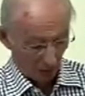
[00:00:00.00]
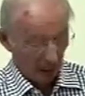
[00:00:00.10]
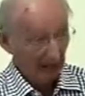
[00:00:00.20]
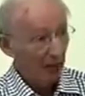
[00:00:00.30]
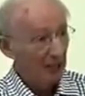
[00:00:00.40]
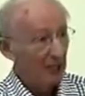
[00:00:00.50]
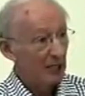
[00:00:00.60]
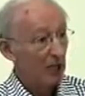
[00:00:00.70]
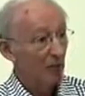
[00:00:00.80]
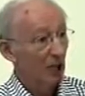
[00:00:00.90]
Our
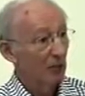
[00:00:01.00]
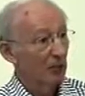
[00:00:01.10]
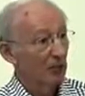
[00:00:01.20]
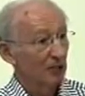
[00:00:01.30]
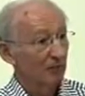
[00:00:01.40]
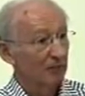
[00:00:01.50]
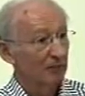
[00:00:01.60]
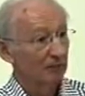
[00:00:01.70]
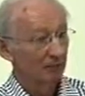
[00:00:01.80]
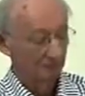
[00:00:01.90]
innate
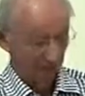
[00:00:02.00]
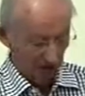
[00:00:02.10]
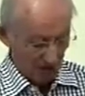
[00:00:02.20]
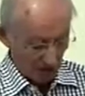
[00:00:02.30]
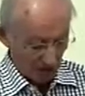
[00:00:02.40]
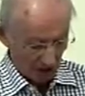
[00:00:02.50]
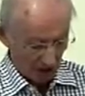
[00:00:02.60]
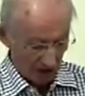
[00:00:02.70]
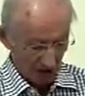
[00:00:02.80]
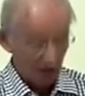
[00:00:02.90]
tribalism leads
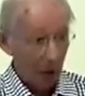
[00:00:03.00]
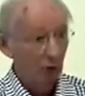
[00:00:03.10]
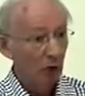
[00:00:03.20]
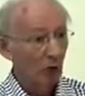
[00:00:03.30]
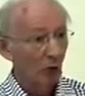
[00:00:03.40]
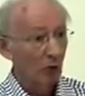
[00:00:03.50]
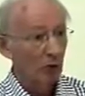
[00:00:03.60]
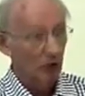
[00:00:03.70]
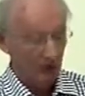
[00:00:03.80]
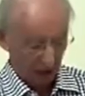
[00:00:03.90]
us to build
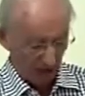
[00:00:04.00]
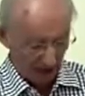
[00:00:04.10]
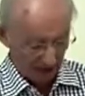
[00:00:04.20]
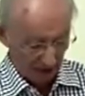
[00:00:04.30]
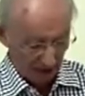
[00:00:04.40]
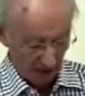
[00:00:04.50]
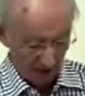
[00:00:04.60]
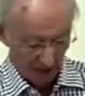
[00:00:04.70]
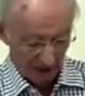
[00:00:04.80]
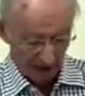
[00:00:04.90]
walls around our
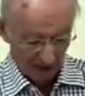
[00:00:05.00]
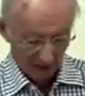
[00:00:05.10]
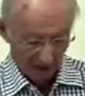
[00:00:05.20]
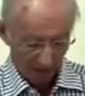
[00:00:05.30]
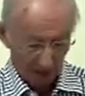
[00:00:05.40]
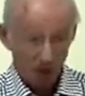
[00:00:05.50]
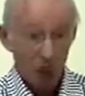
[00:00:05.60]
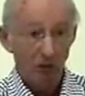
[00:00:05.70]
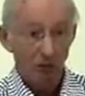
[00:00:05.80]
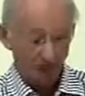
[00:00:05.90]
community,
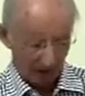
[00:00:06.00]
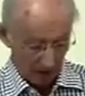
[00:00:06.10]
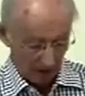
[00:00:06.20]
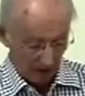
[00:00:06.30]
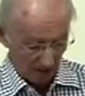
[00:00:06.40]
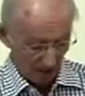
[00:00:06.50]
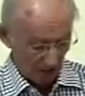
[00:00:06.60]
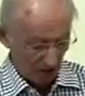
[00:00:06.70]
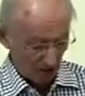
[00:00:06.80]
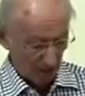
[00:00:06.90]
excluding those who
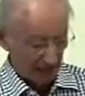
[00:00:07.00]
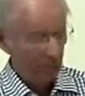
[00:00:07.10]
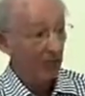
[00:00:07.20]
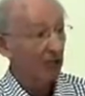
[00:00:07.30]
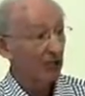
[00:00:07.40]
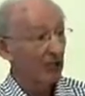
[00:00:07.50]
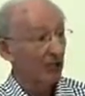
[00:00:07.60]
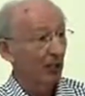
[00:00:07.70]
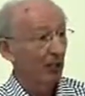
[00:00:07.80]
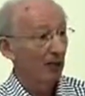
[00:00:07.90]
do not exactly
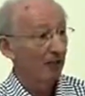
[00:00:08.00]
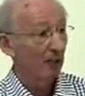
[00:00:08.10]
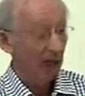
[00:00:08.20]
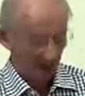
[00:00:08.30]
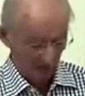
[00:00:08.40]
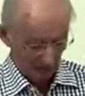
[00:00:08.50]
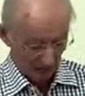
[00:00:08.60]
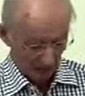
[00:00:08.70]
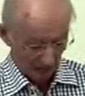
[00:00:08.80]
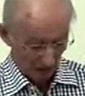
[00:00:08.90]
share our faith,
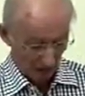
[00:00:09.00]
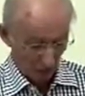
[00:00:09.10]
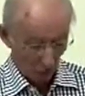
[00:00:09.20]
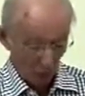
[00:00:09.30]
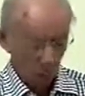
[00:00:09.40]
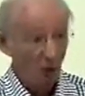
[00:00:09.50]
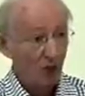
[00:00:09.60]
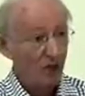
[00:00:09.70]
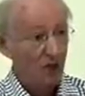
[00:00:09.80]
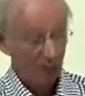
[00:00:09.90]
or
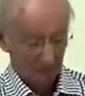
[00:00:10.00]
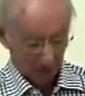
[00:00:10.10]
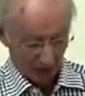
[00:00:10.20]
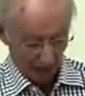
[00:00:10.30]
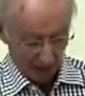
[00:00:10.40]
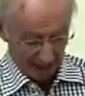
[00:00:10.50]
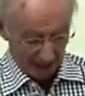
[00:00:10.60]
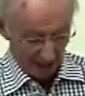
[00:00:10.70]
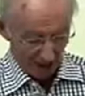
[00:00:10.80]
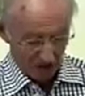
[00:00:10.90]
worse,
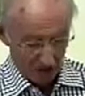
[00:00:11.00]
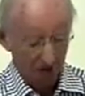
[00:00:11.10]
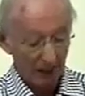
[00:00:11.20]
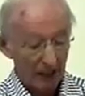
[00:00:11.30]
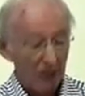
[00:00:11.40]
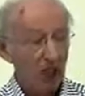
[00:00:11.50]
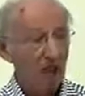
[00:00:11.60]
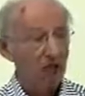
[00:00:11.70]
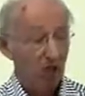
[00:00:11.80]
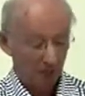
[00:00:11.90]
creating hostility
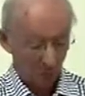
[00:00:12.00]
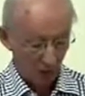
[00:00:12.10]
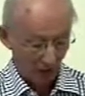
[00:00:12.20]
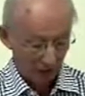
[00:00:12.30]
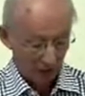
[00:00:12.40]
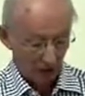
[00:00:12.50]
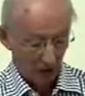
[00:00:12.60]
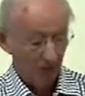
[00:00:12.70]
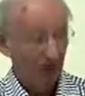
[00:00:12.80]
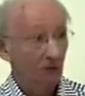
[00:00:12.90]
even to the point
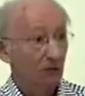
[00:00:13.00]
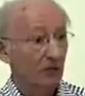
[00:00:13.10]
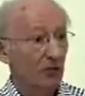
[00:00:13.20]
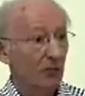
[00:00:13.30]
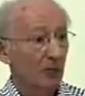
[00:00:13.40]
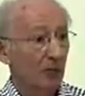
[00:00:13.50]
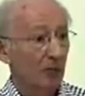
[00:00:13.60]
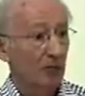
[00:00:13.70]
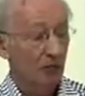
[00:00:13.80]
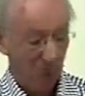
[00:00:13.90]
of violence and
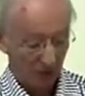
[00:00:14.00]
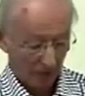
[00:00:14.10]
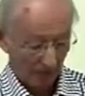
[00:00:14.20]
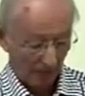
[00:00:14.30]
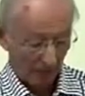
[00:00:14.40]
persecution.